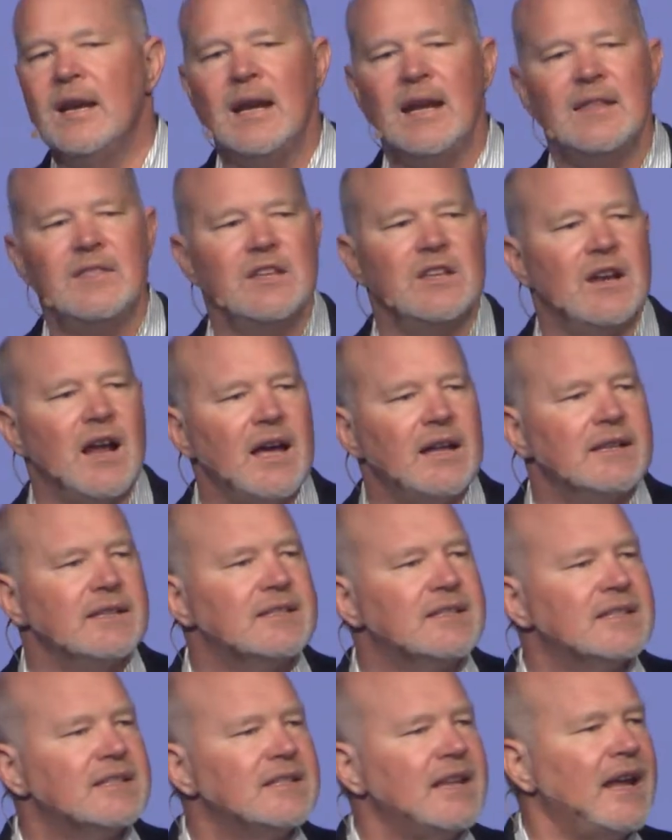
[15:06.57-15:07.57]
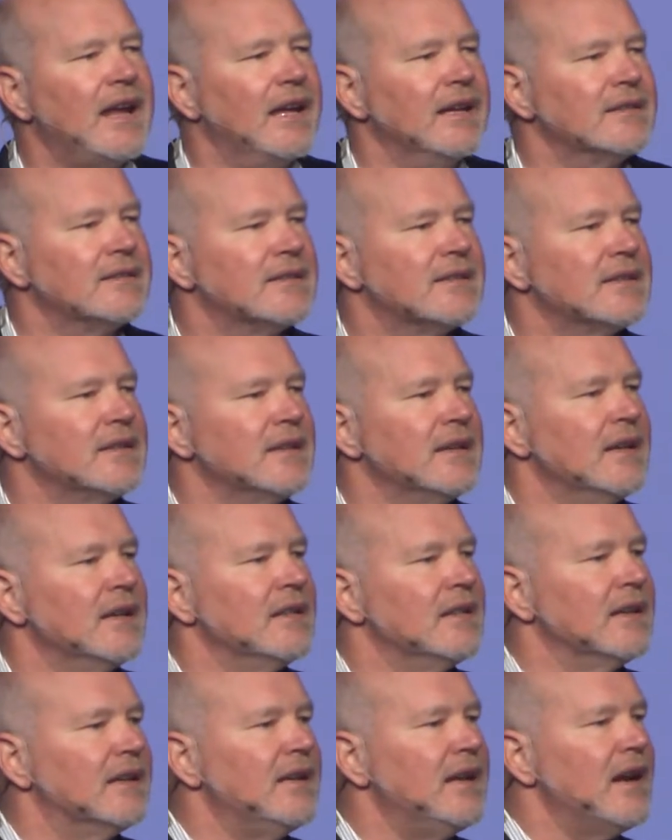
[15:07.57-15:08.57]
In the United States,
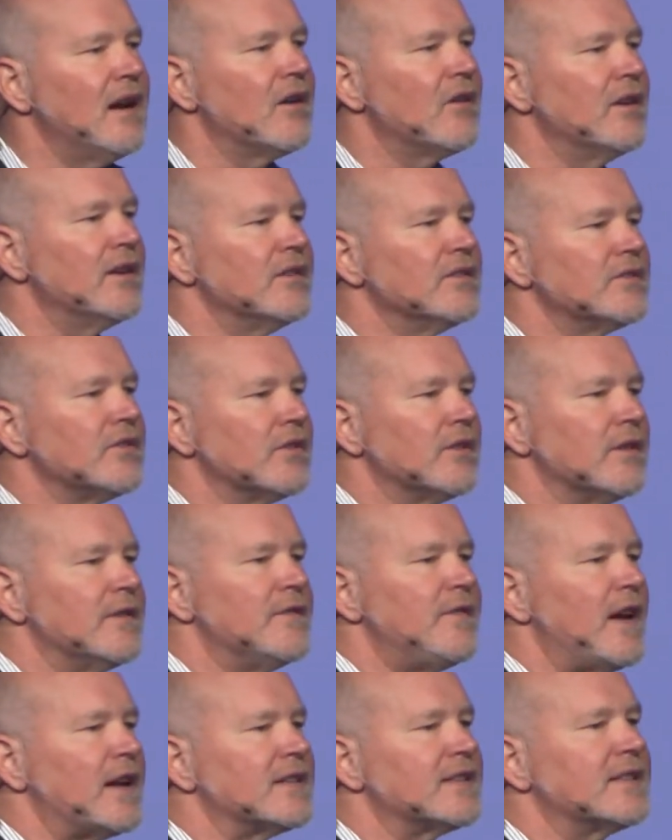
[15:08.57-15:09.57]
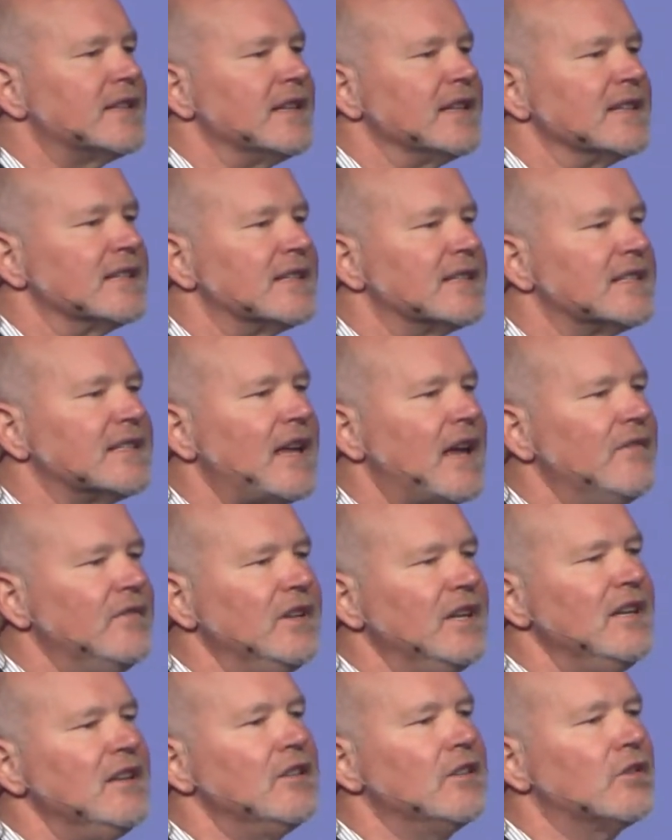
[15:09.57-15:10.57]
the carriers are investing
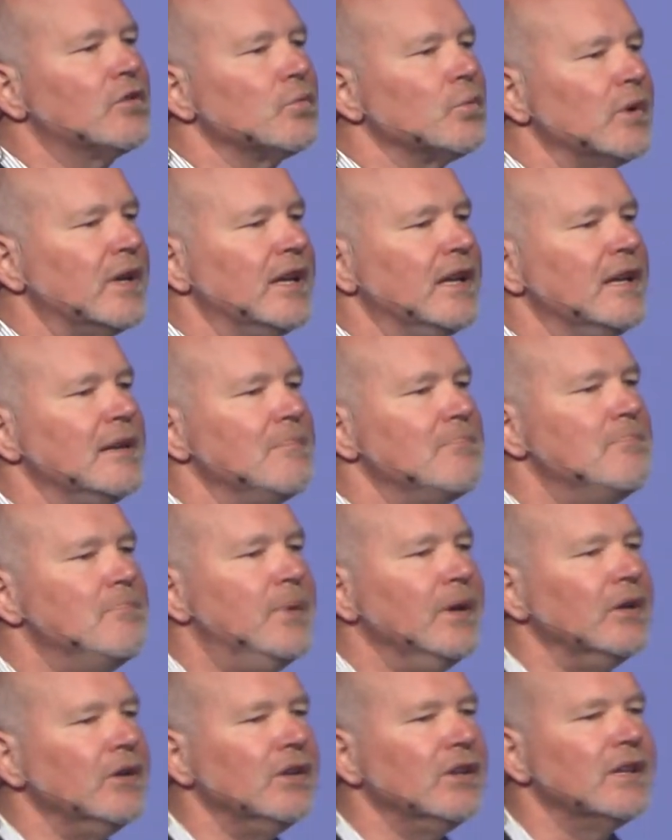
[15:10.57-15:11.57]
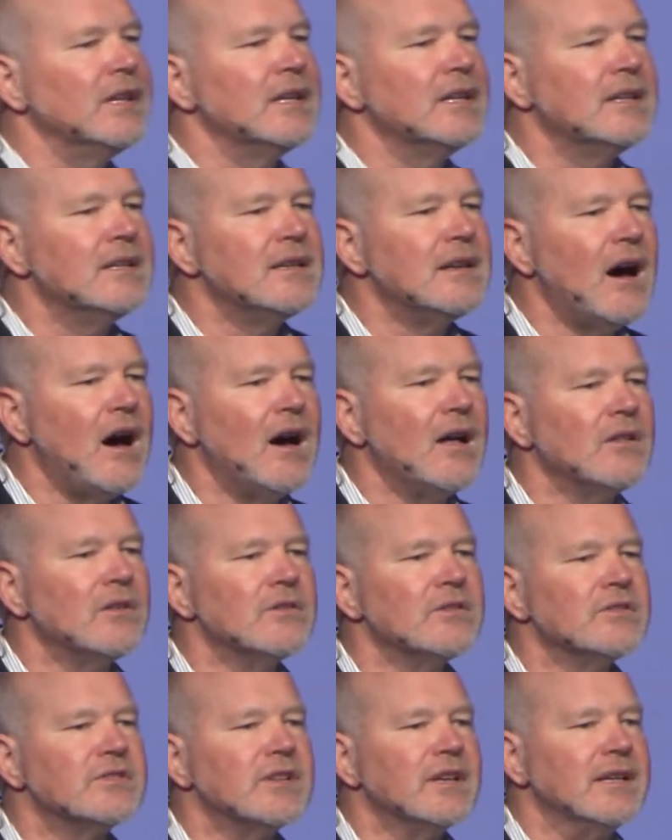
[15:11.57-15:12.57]
$73 billion
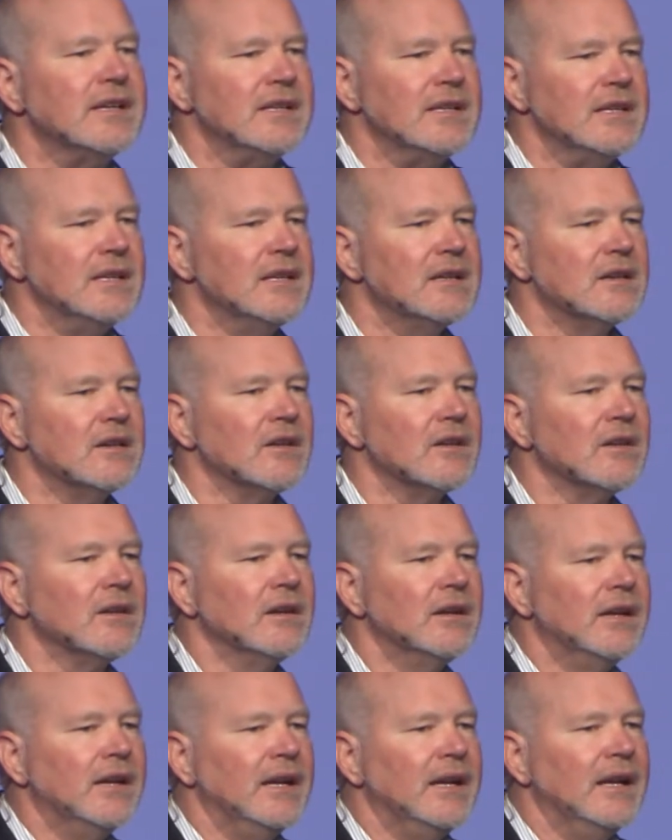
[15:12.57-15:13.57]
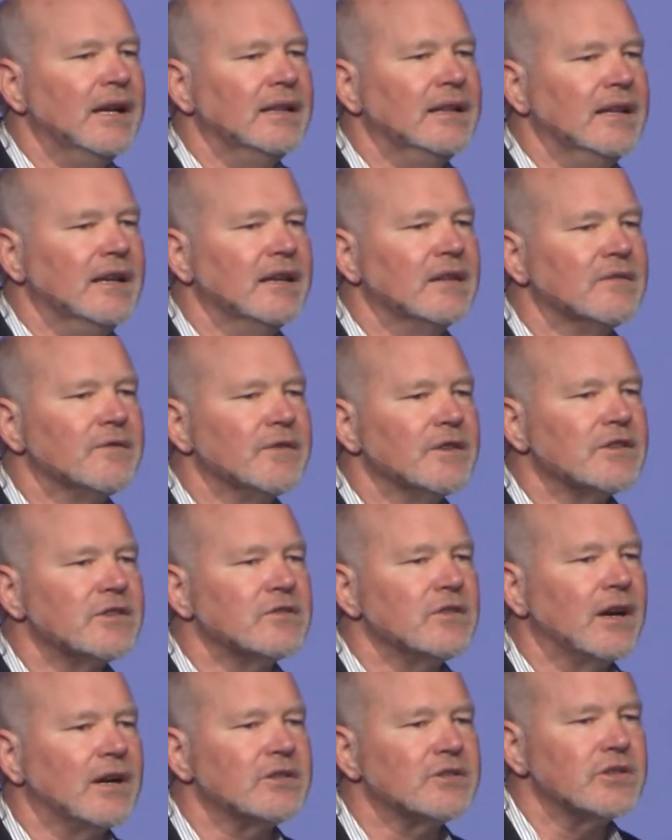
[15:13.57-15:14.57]
a year in the
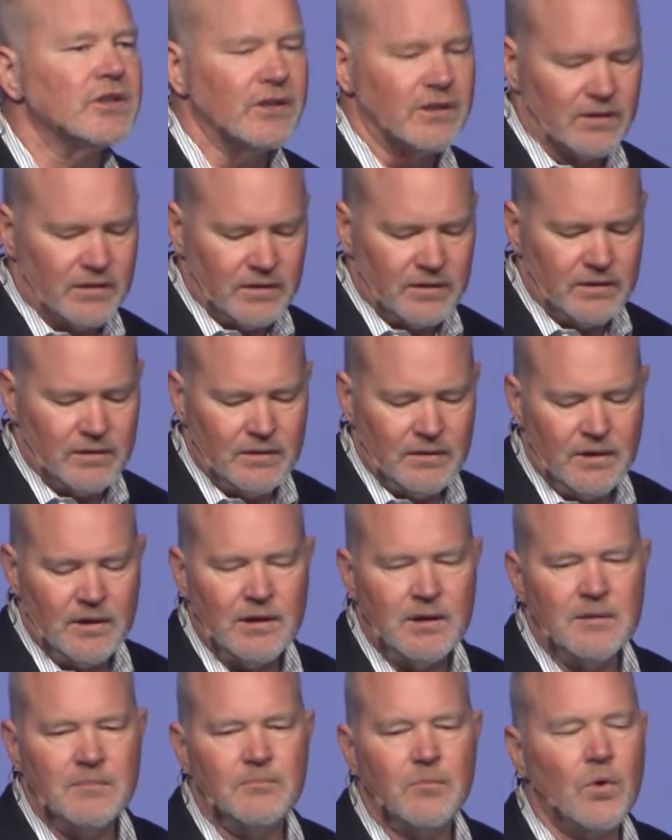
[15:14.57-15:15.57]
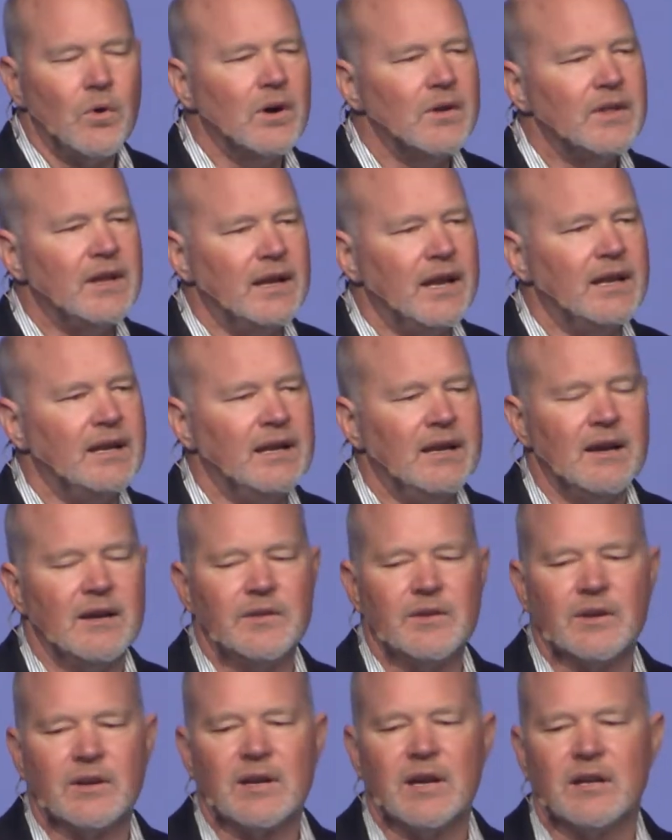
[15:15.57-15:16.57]
infrastructure, more than any
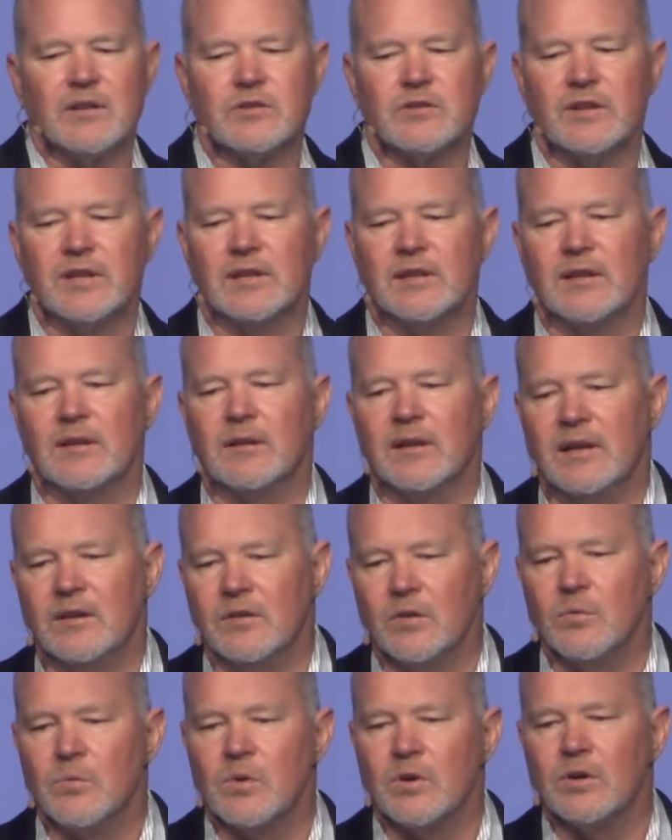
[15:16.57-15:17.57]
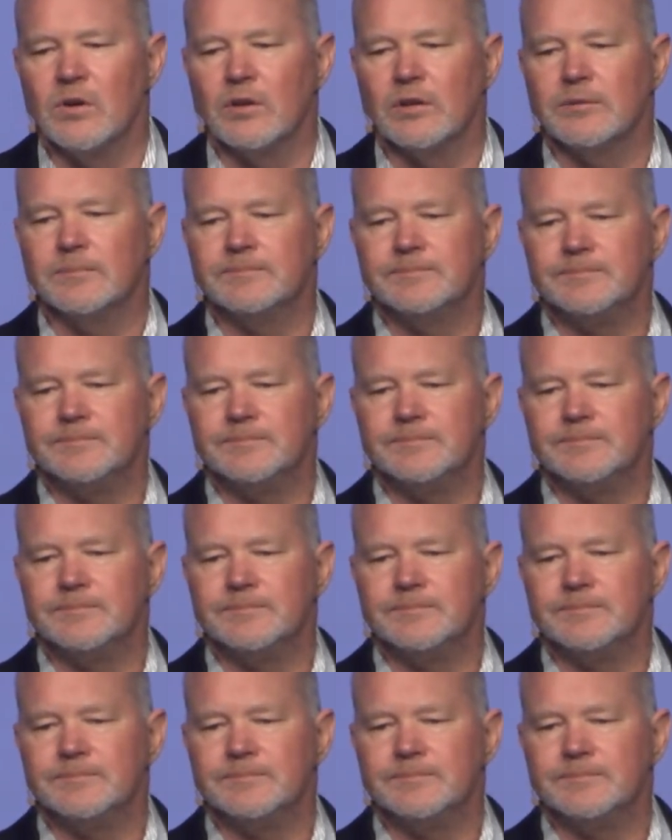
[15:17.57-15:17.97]
other country in the world.